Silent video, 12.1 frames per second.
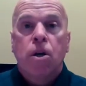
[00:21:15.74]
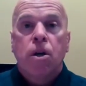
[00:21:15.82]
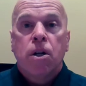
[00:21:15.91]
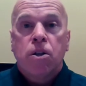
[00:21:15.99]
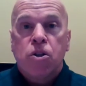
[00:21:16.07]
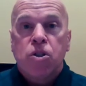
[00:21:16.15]

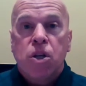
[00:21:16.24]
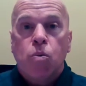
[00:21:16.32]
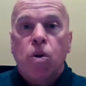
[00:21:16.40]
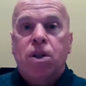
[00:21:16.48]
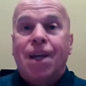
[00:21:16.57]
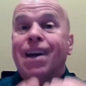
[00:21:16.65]
to see
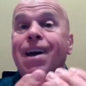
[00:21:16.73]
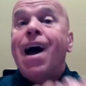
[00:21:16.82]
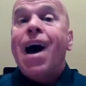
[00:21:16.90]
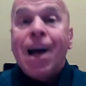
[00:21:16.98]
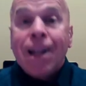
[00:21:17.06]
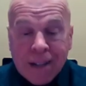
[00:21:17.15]
what the
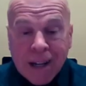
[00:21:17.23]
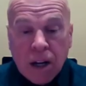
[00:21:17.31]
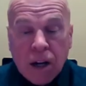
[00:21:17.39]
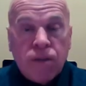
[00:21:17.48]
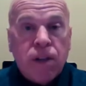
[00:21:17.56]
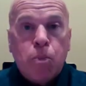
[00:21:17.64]

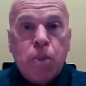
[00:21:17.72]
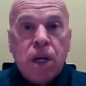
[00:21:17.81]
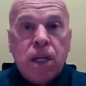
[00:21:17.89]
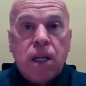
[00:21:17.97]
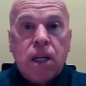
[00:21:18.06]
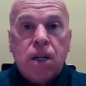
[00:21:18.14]
content of the
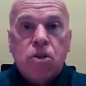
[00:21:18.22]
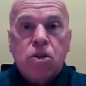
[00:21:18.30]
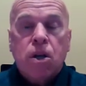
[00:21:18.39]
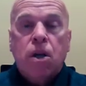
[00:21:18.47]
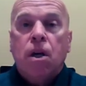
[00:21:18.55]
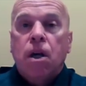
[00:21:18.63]
opinion is.
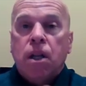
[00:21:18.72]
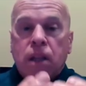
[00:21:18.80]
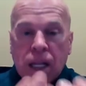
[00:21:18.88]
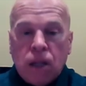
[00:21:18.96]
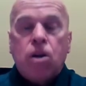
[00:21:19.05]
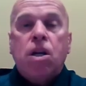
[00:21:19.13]

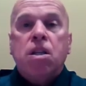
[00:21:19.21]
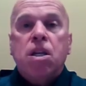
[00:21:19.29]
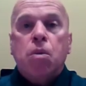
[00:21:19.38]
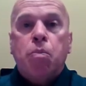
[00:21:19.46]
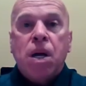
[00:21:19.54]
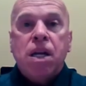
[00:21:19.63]
They look at the
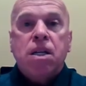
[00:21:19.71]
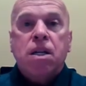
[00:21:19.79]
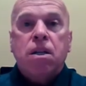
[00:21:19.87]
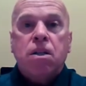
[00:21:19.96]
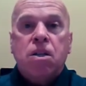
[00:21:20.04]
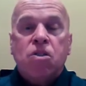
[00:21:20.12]

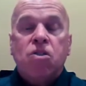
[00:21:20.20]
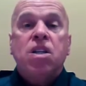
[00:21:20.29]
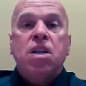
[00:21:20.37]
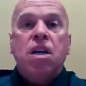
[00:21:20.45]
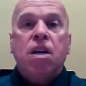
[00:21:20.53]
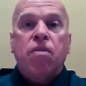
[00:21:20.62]
opinion to
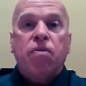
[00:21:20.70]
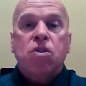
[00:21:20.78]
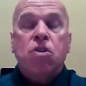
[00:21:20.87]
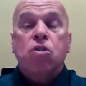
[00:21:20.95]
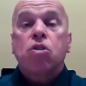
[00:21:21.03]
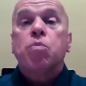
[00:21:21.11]
see if
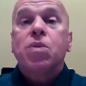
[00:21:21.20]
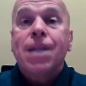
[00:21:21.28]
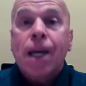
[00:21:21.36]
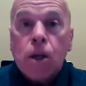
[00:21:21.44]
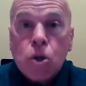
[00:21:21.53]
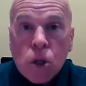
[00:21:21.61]
it's a
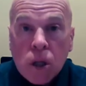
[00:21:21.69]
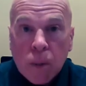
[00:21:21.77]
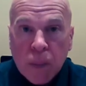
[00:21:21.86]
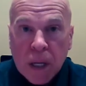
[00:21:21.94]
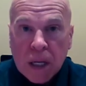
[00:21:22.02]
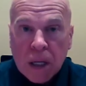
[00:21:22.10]
substantial
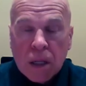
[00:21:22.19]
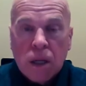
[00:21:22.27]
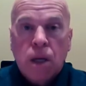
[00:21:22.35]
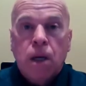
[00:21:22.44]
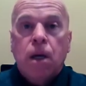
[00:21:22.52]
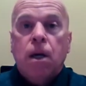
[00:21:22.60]
opinion.
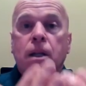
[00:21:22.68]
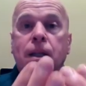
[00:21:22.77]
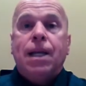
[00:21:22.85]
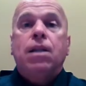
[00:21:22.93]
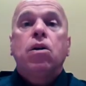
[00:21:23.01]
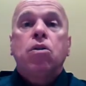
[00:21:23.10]
And
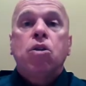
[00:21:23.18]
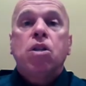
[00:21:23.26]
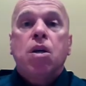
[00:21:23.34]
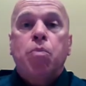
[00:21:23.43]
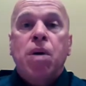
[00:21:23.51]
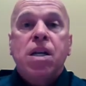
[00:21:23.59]
they look to
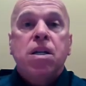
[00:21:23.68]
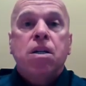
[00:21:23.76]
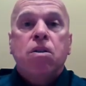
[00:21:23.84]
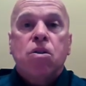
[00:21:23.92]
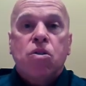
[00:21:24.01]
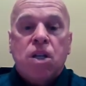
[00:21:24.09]
the
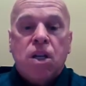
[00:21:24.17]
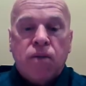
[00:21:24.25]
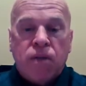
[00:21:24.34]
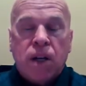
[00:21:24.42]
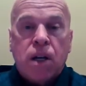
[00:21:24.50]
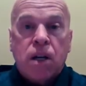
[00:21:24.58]
opinion to see
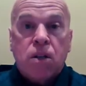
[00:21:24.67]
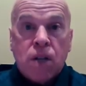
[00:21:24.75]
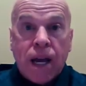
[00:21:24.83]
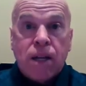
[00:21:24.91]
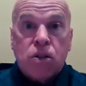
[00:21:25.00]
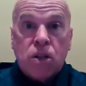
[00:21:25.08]
if it
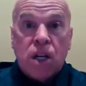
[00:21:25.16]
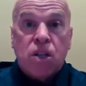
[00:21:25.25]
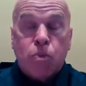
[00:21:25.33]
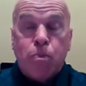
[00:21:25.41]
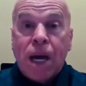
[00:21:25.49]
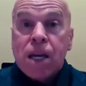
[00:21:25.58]
contains its
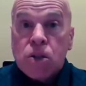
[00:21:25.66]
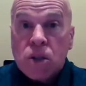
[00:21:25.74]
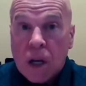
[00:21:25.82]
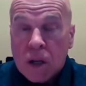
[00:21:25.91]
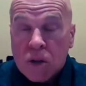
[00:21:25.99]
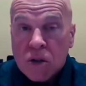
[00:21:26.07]

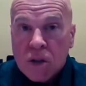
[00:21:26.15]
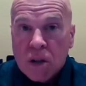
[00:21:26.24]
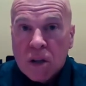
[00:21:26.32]
basis,